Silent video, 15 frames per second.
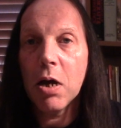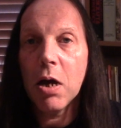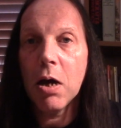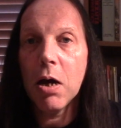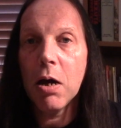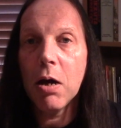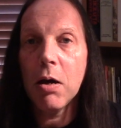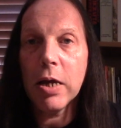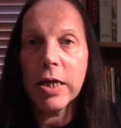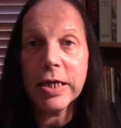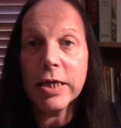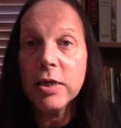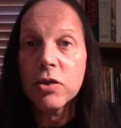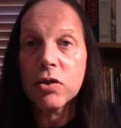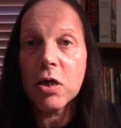
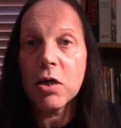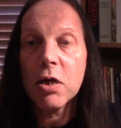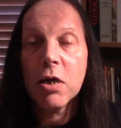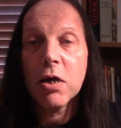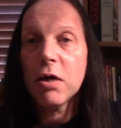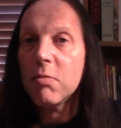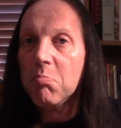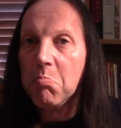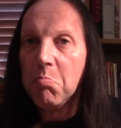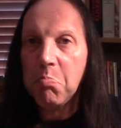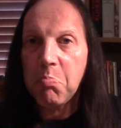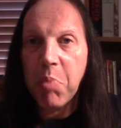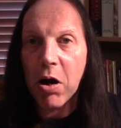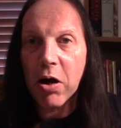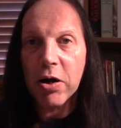either
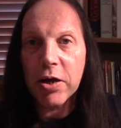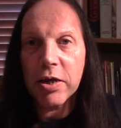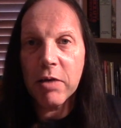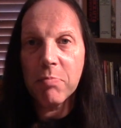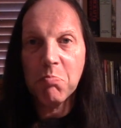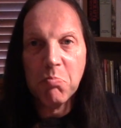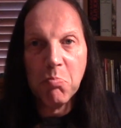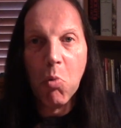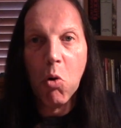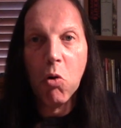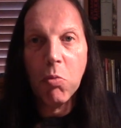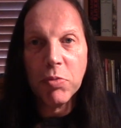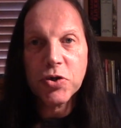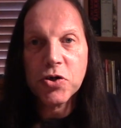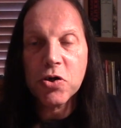buy
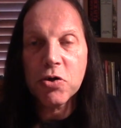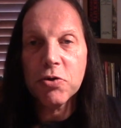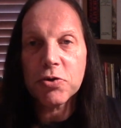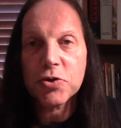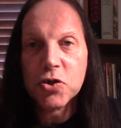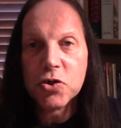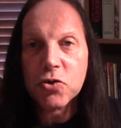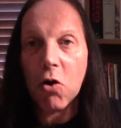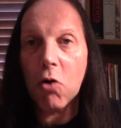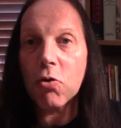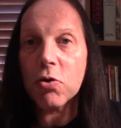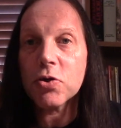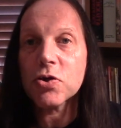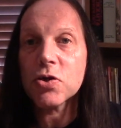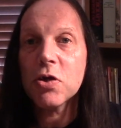more mature
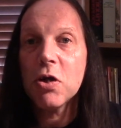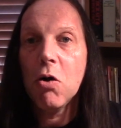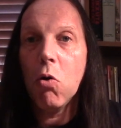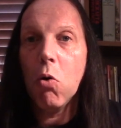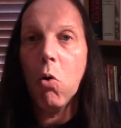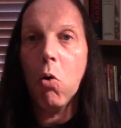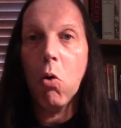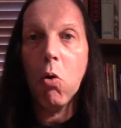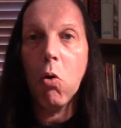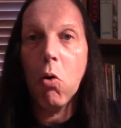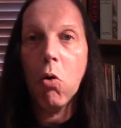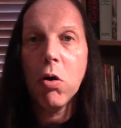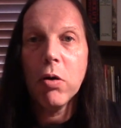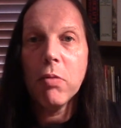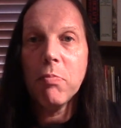stocks or